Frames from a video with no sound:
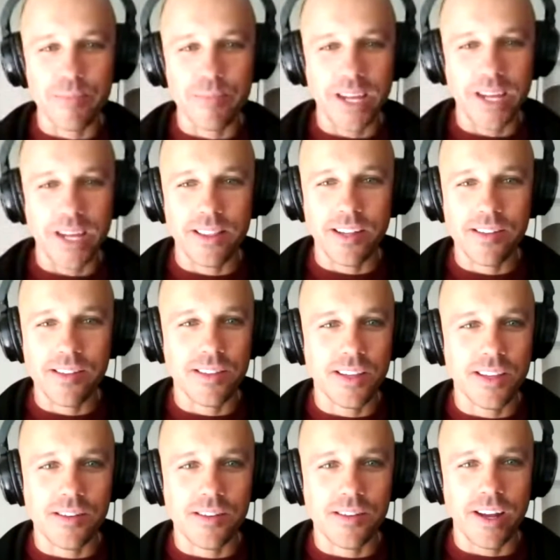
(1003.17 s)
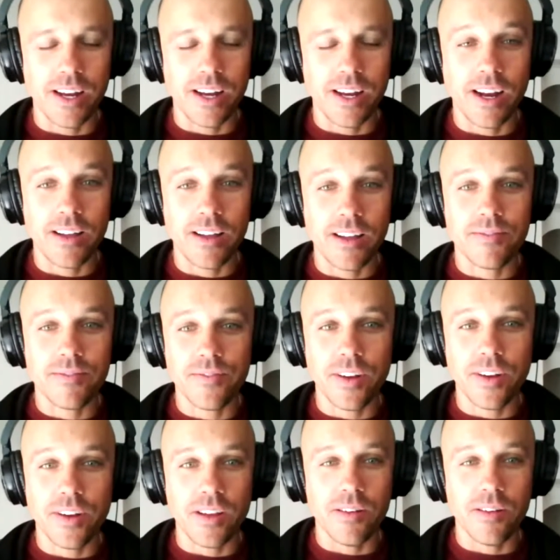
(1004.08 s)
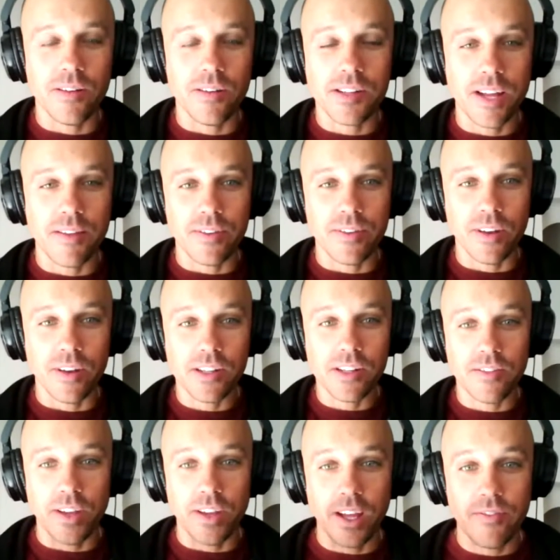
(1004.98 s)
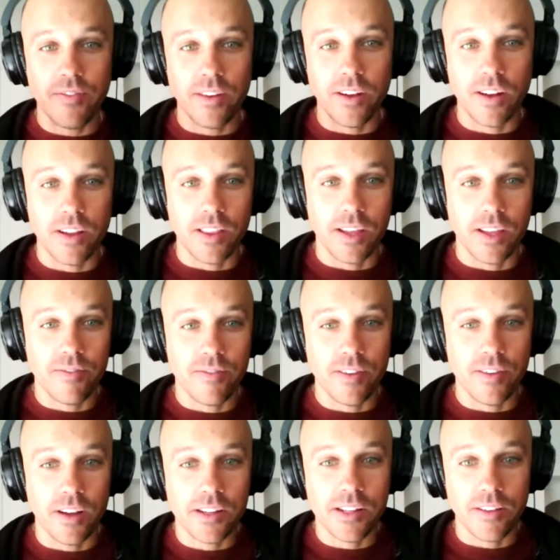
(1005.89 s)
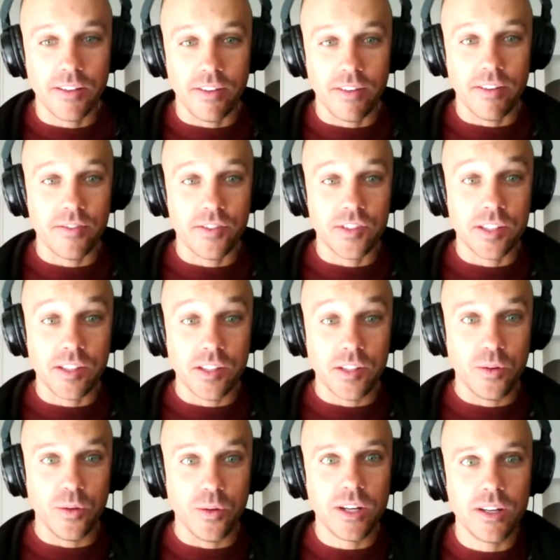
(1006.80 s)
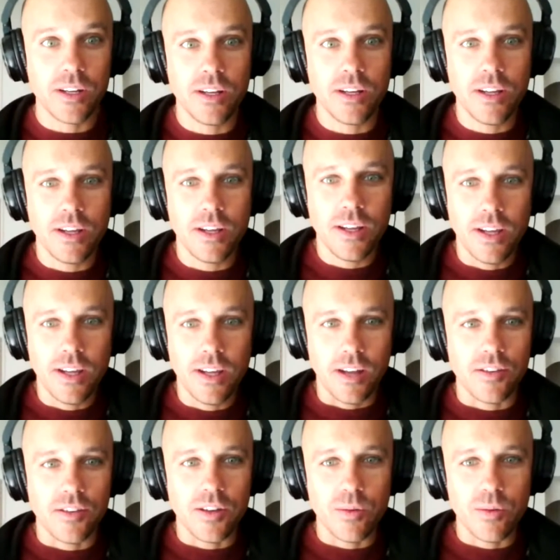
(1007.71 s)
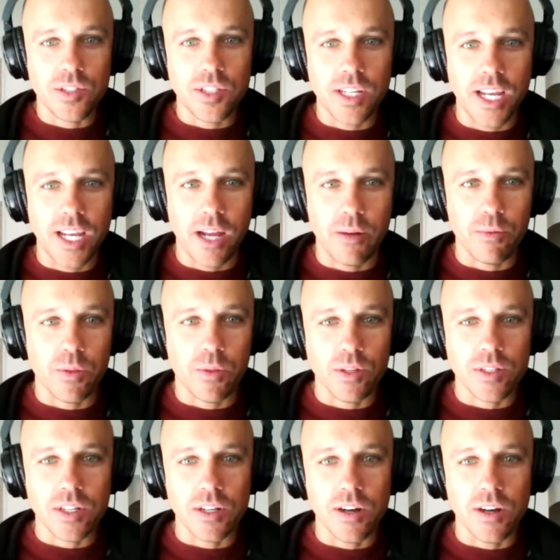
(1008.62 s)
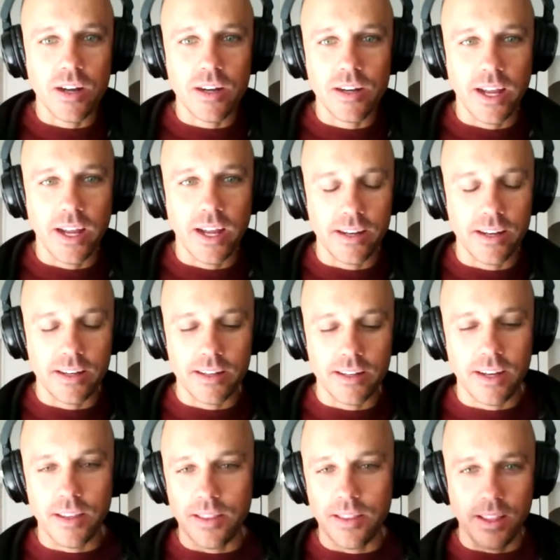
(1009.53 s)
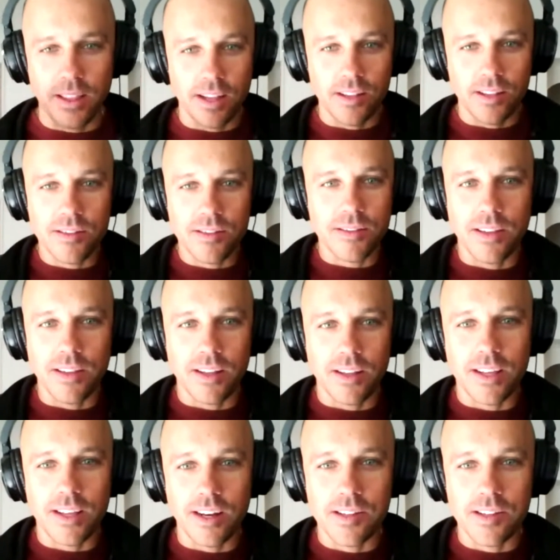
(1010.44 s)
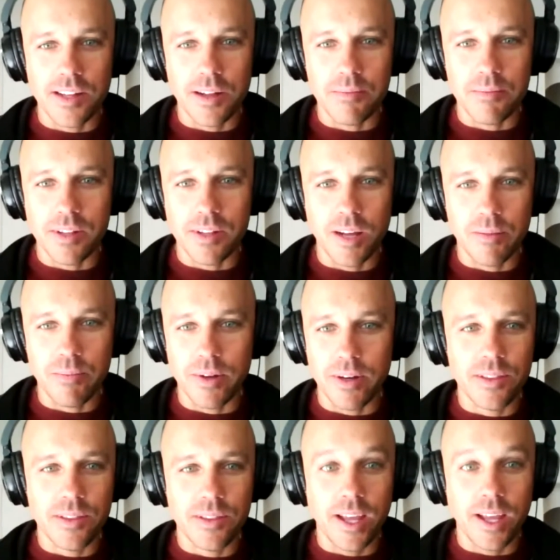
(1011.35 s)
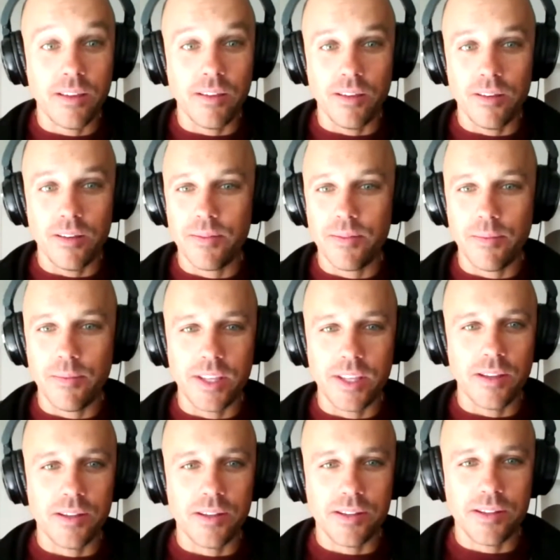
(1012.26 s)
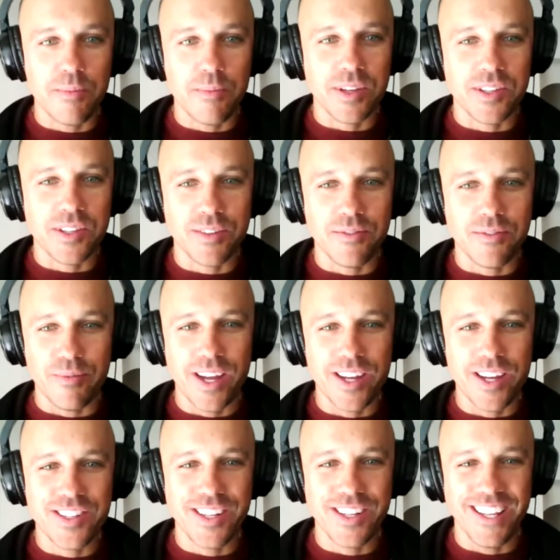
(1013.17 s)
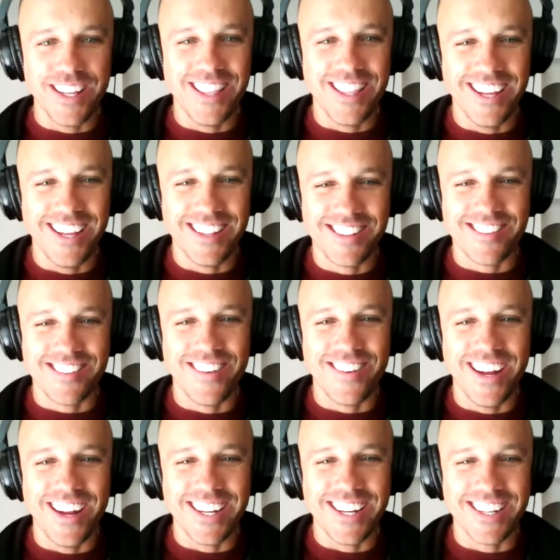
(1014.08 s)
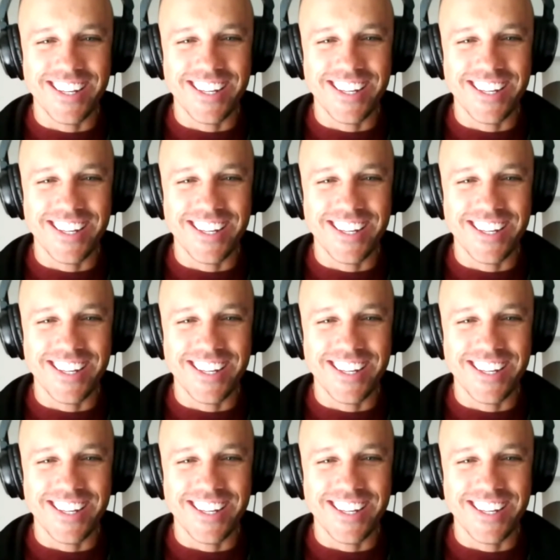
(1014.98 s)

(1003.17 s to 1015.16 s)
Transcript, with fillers: Ben. That's great. And I follow your same philosophy. I follow the philosophy of just do it and do what you can with what you got. And I think that kind of sums it up. And thank you. I mean, there's so much information in there. It's great.